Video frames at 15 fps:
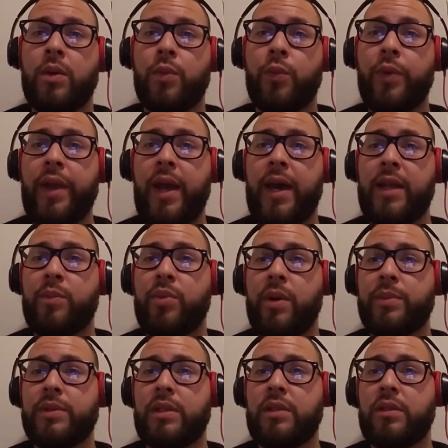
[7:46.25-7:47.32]
We add
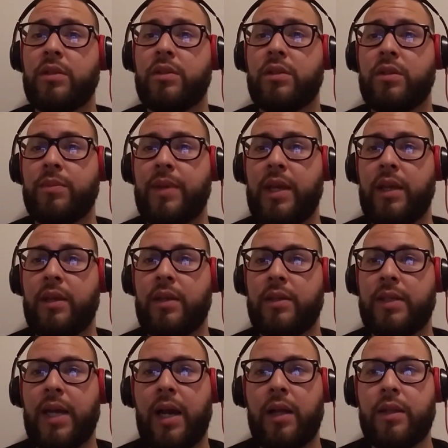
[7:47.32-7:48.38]
prepositions to make
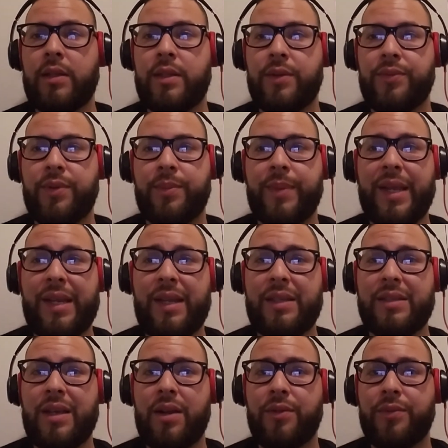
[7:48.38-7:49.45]
entirely different
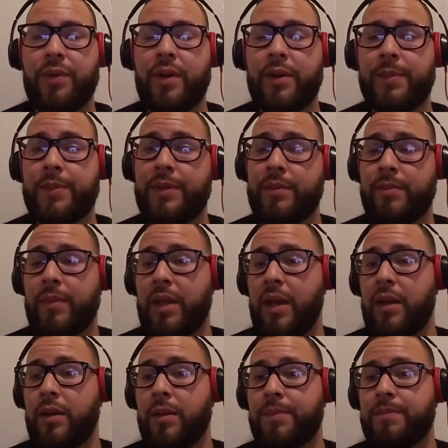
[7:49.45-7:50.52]
meanings out of verbs.
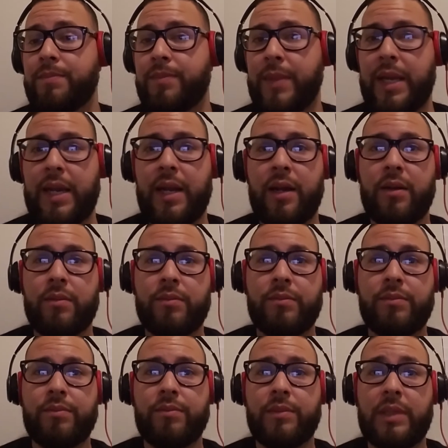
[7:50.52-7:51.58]
Get up, get out,
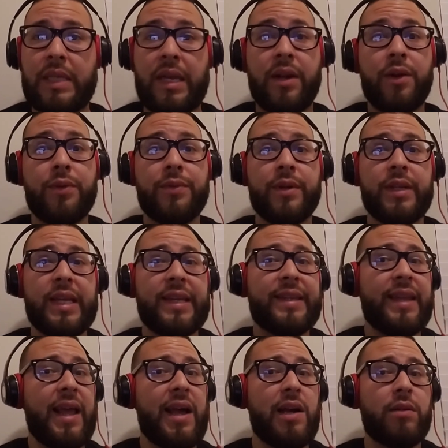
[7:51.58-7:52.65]
get over, get
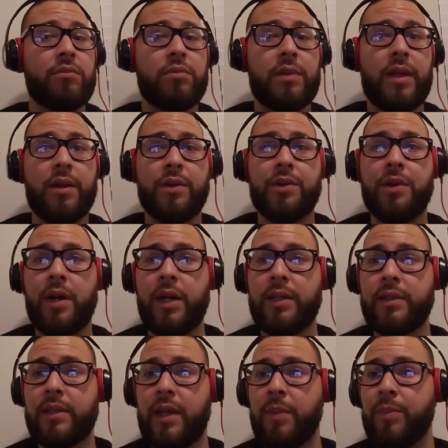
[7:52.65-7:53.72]
down, get across,
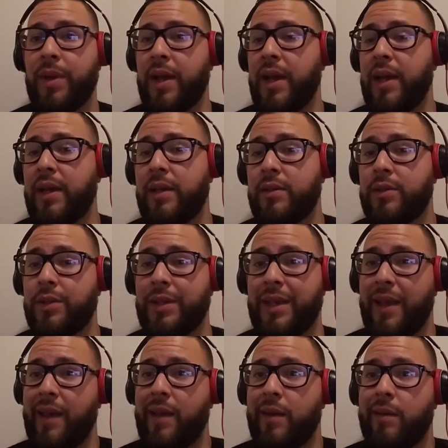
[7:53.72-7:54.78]
get behind, to
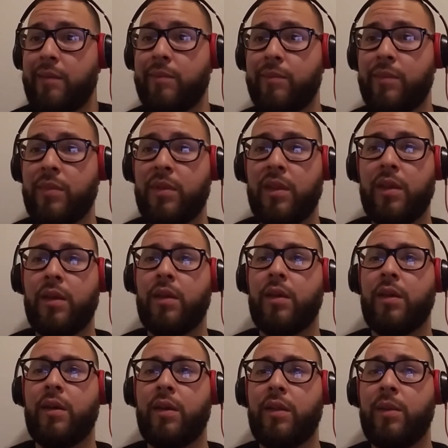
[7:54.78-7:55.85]
get.
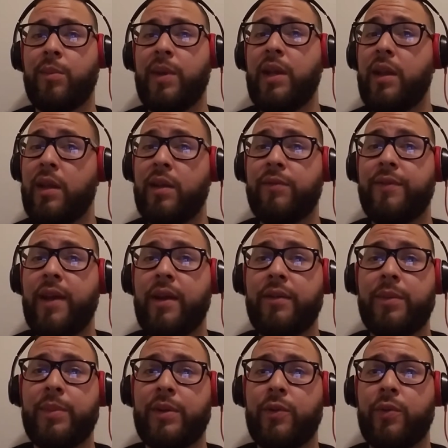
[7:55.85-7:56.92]
The meaning can vary
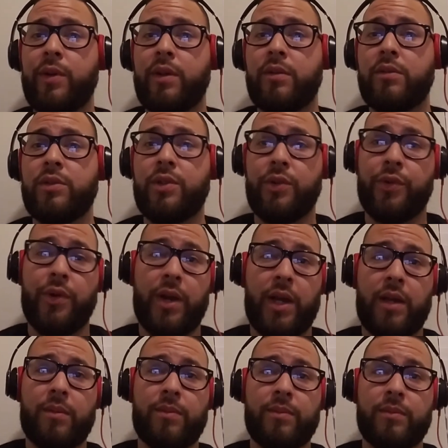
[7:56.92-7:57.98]
between to
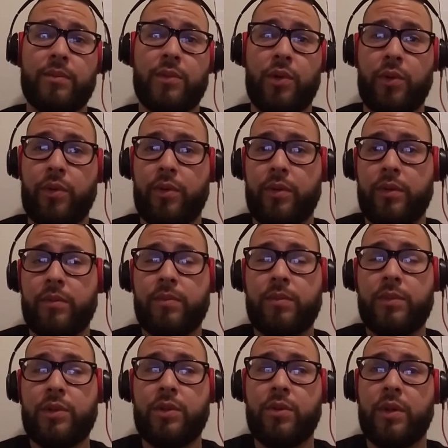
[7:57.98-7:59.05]
grab or
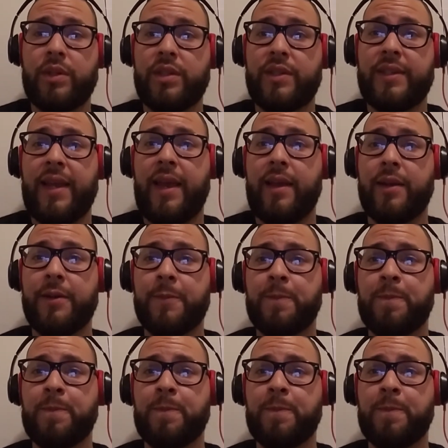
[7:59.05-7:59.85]
to understand,